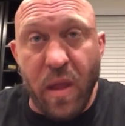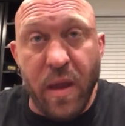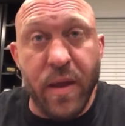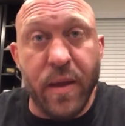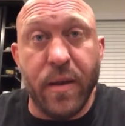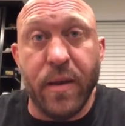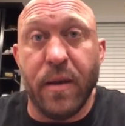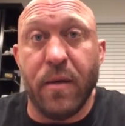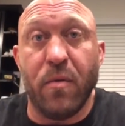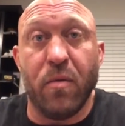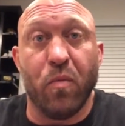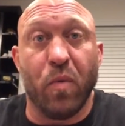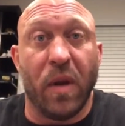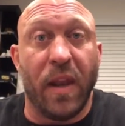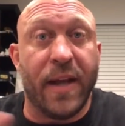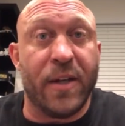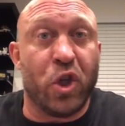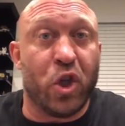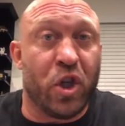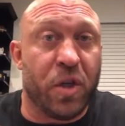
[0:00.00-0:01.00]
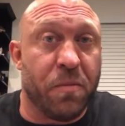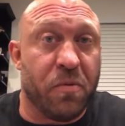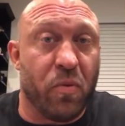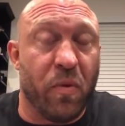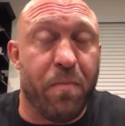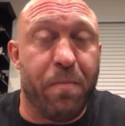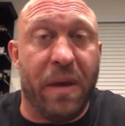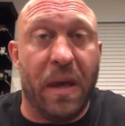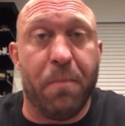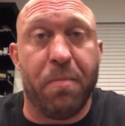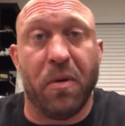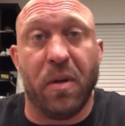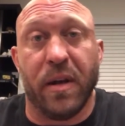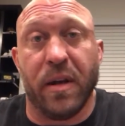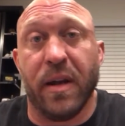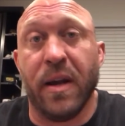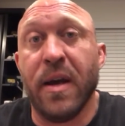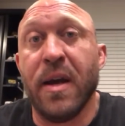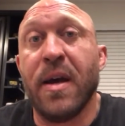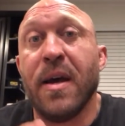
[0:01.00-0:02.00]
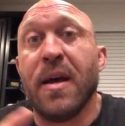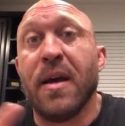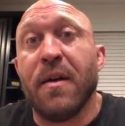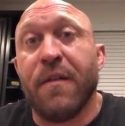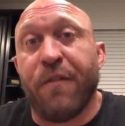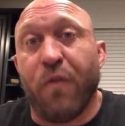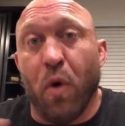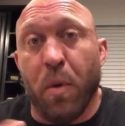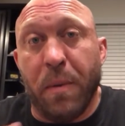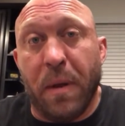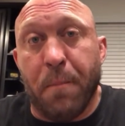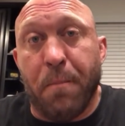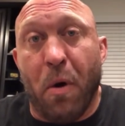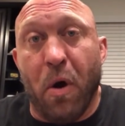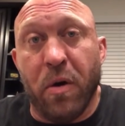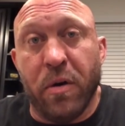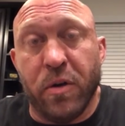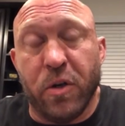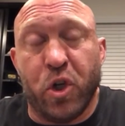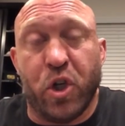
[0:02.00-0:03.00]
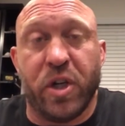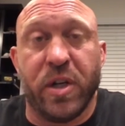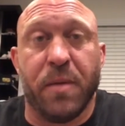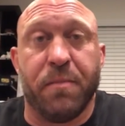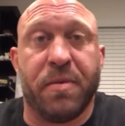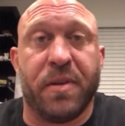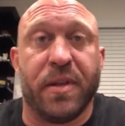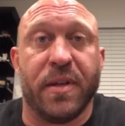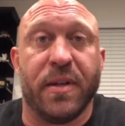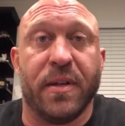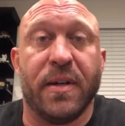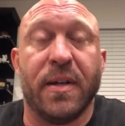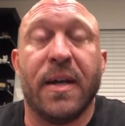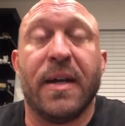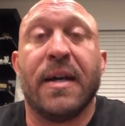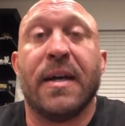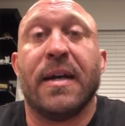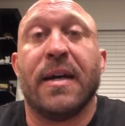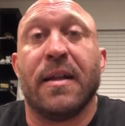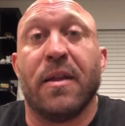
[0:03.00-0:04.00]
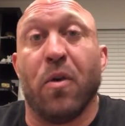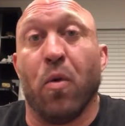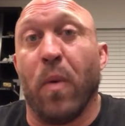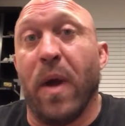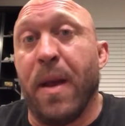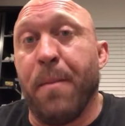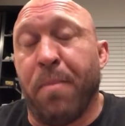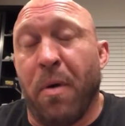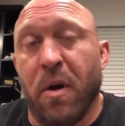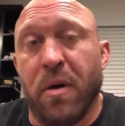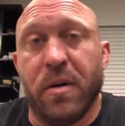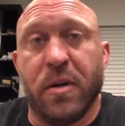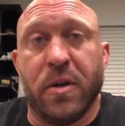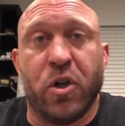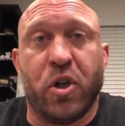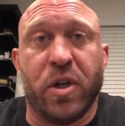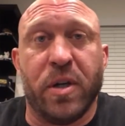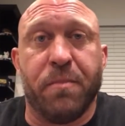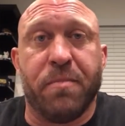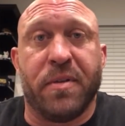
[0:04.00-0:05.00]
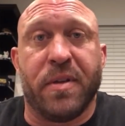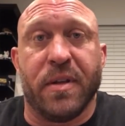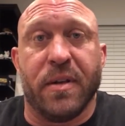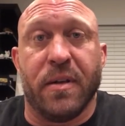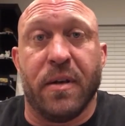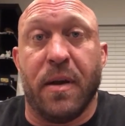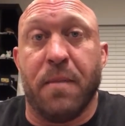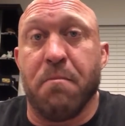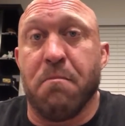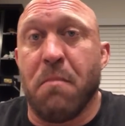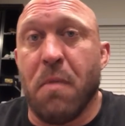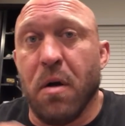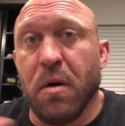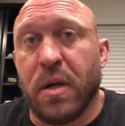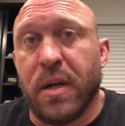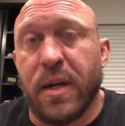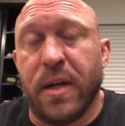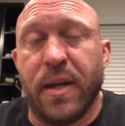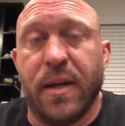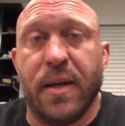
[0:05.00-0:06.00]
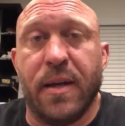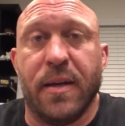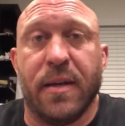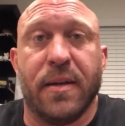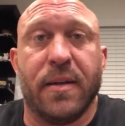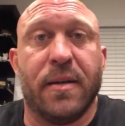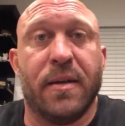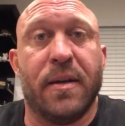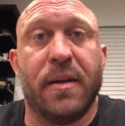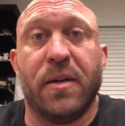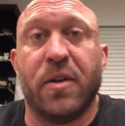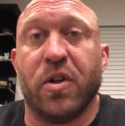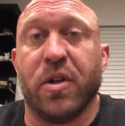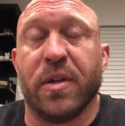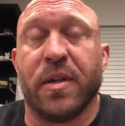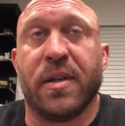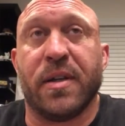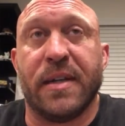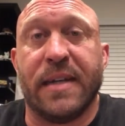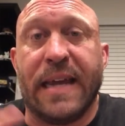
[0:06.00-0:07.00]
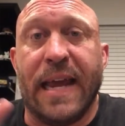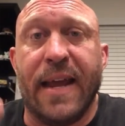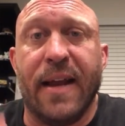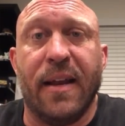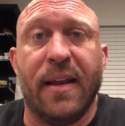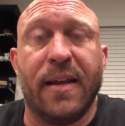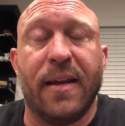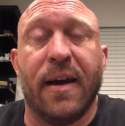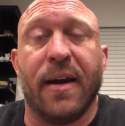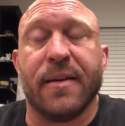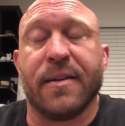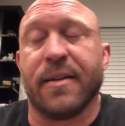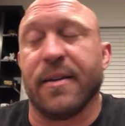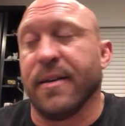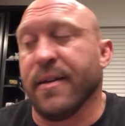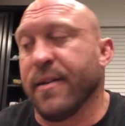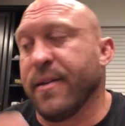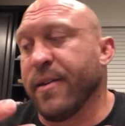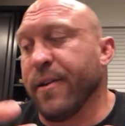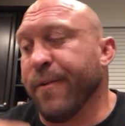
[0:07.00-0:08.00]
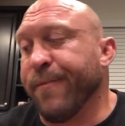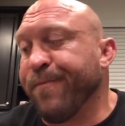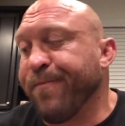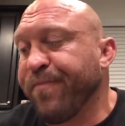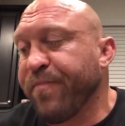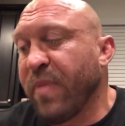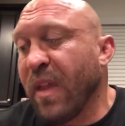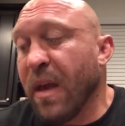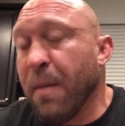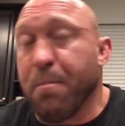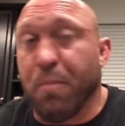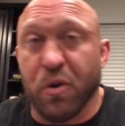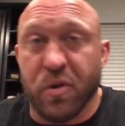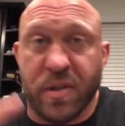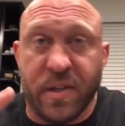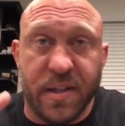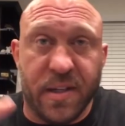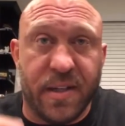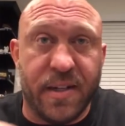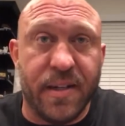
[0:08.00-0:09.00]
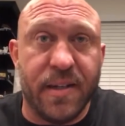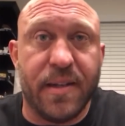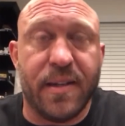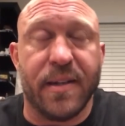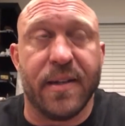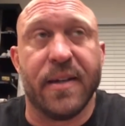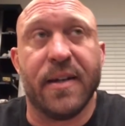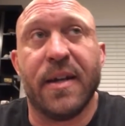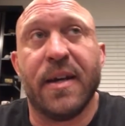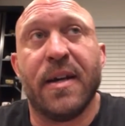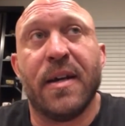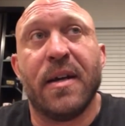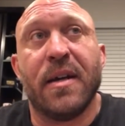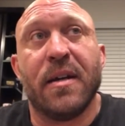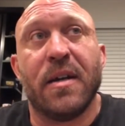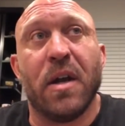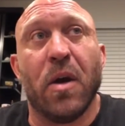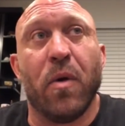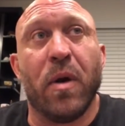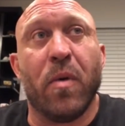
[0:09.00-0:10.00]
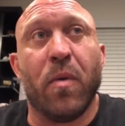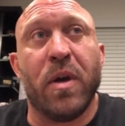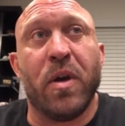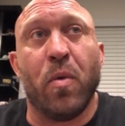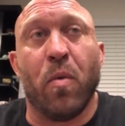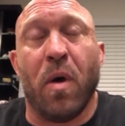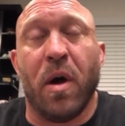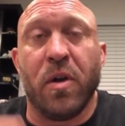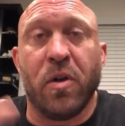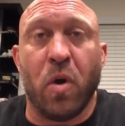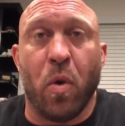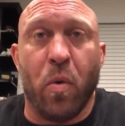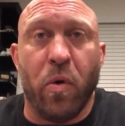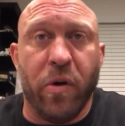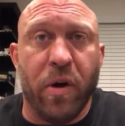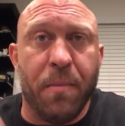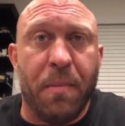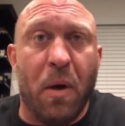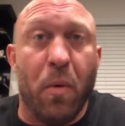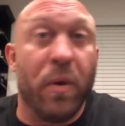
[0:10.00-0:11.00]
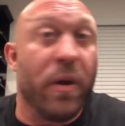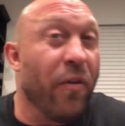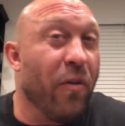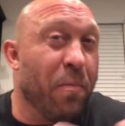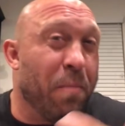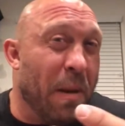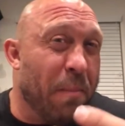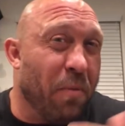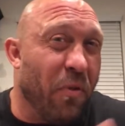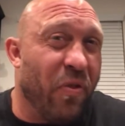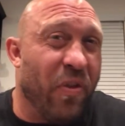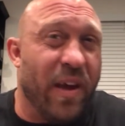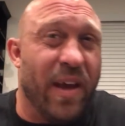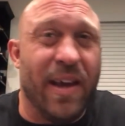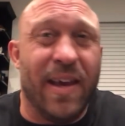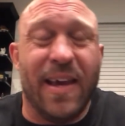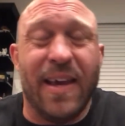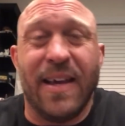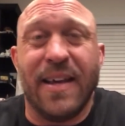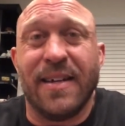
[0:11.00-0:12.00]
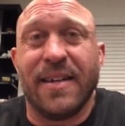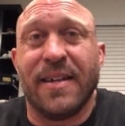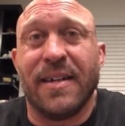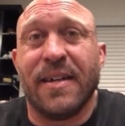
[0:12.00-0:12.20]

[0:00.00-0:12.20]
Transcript: and relationships with people and forming partnerships and the right partnerships and marketing and just daily hustling. So persistence and knowing what you want. Don't worry about what other people think.